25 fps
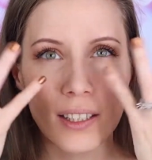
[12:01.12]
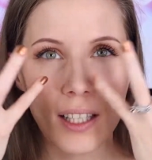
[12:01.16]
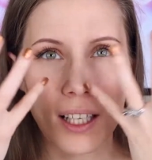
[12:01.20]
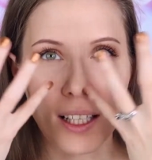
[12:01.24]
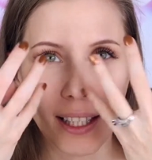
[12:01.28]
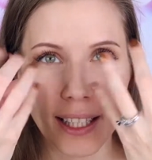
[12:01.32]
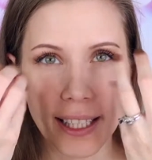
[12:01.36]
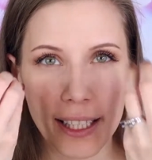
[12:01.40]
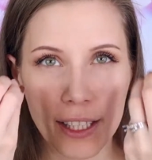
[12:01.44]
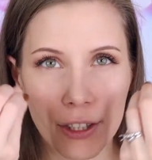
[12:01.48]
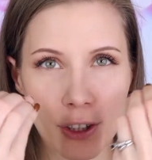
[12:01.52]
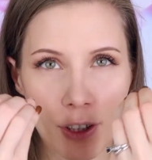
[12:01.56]

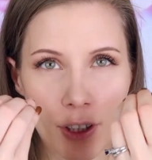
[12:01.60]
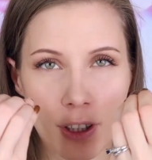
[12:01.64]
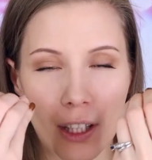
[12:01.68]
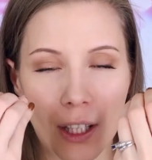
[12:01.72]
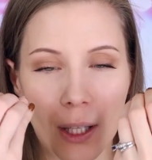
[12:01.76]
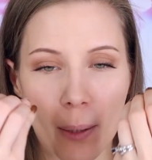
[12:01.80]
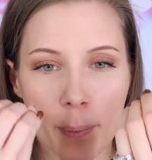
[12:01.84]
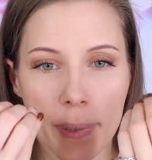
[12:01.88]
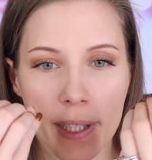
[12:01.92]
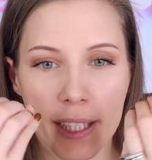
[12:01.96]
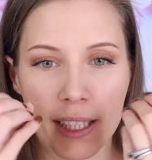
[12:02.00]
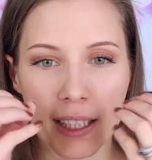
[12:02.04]
Not like they're
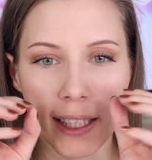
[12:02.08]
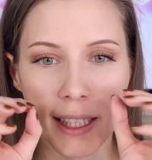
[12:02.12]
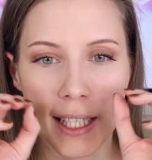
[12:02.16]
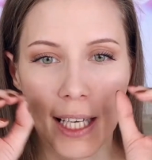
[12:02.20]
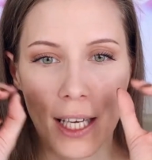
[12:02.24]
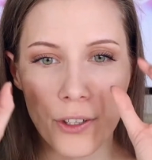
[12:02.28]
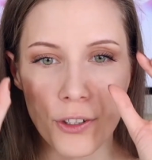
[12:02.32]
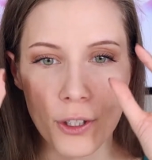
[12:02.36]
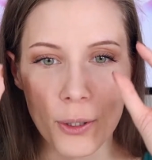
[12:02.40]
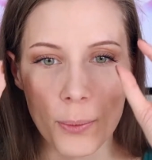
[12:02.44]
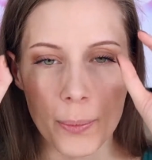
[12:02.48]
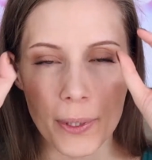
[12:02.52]
clumping
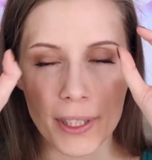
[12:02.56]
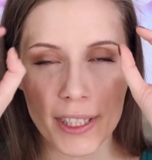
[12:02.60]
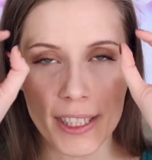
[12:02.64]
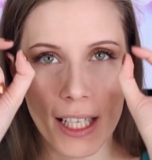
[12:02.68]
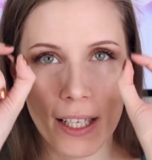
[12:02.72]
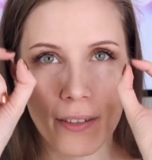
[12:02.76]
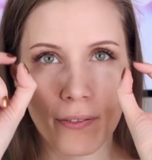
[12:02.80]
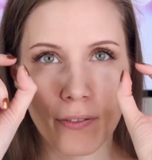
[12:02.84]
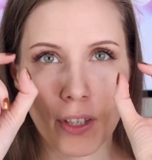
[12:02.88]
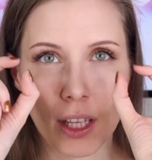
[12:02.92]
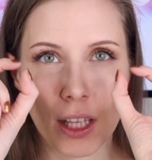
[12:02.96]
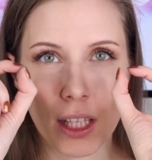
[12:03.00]
together, but they
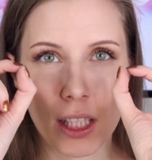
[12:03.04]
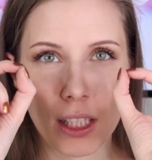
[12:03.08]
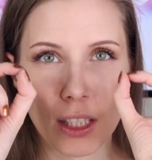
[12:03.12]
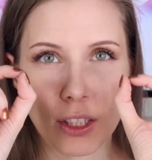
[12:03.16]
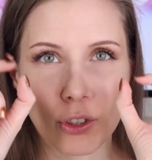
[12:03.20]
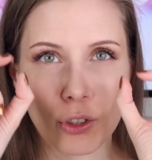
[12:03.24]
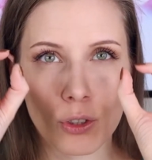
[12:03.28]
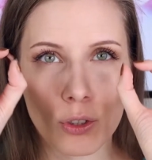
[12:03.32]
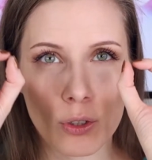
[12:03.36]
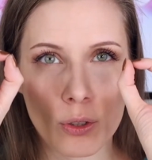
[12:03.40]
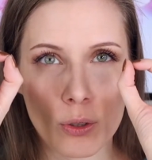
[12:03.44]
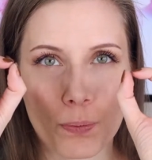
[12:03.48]
have
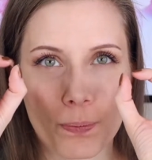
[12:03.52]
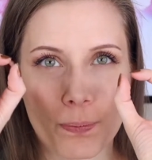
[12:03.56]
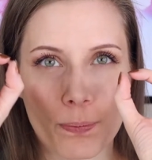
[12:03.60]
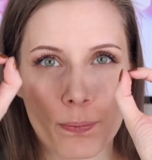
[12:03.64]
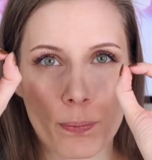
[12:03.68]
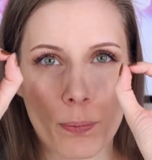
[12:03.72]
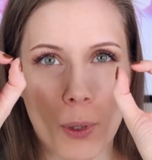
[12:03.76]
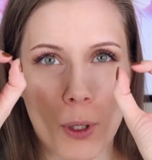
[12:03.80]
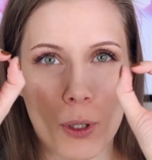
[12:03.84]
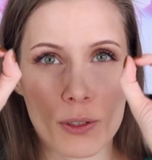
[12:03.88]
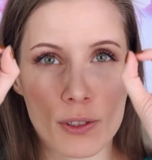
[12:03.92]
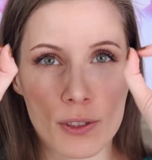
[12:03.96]
little
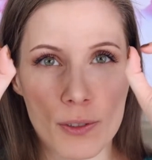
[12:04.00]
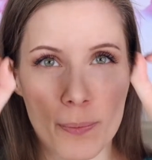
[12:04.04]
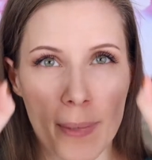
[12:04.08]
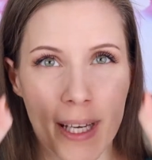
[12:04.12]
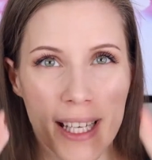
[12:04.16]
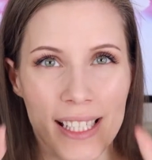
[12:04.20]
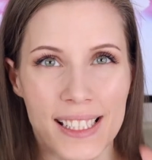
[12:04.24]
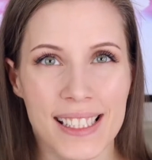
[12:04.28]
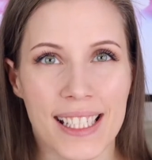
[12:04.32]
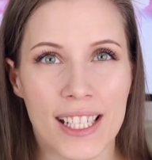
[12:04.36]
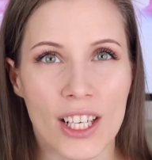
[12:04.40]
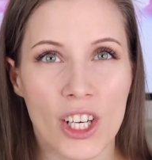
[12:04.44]
balls of
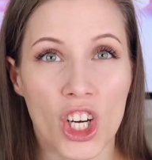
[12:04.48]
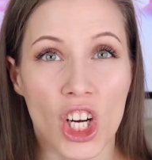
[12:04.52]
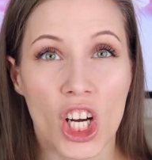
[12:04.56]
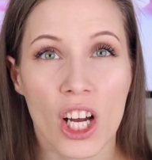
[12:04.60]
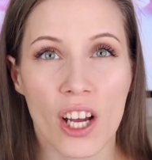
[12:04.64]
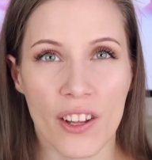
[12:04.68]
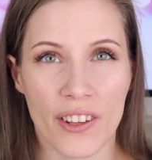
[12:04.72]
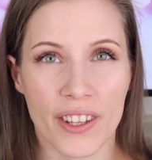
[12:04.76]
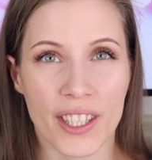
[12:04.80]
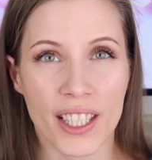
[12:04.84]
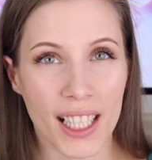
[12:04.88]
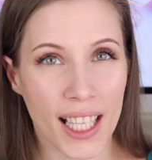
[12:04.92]
mascara
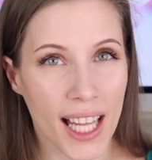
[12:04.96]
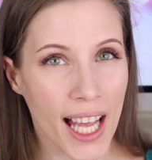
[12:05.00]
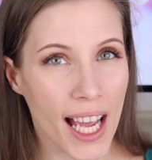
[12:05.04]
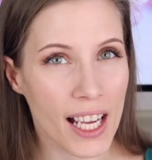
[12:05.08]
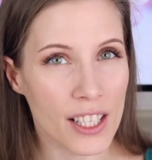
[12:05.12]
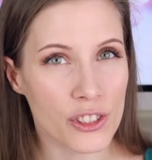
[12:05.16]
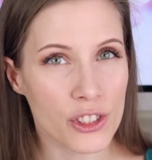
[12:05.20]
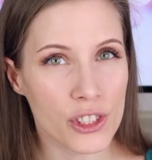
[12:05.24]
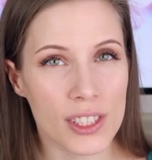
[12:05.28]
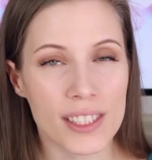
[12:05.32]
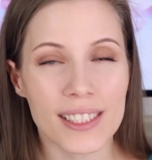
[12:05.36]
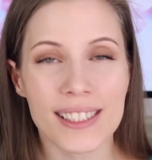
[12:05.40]
on the
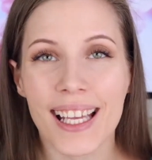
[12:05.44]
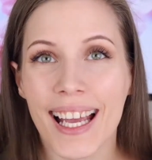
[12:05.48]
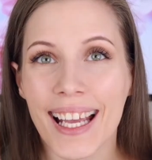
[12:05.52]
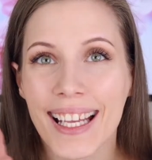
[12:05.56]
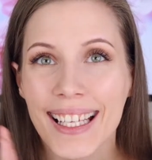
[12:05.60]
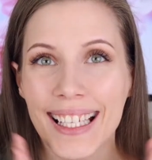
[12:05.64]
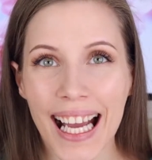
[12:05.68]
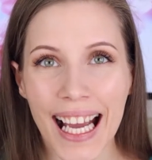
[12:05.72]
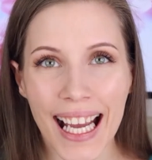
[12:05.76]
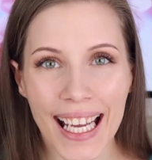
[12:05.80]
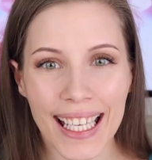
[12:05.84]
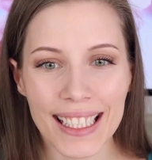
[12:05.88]
lashes.
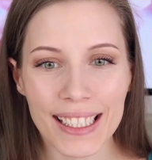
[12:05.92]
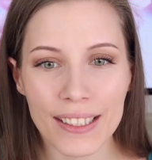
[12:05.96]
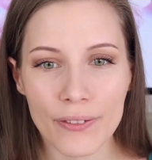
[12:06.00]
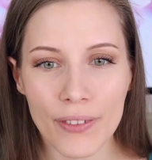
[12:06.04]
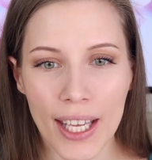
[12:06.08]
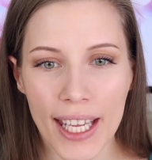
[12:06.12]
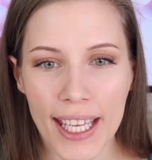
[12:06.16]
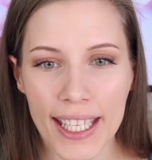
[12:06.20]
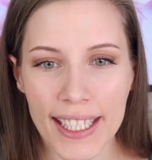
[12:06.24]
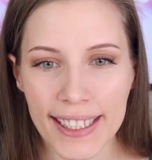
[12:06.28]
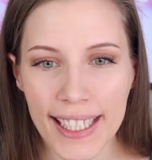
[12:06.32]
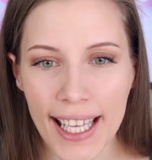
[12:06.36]
I kind of
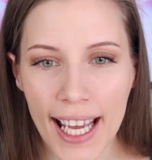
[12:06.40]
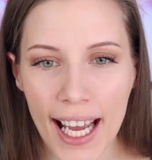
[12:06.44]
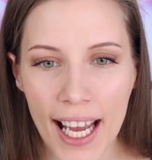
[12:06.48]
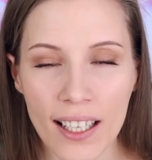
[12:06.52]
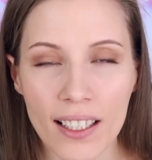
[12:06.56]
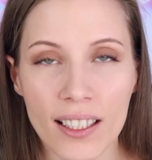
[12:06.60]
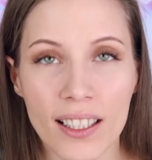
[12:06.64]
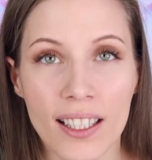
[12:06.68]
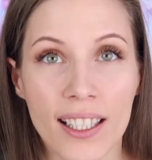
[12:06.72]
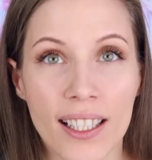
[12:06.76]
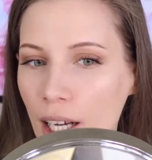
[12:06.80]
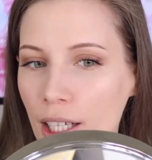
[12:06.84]
hate
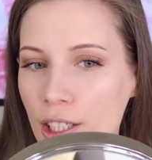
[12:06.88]
that.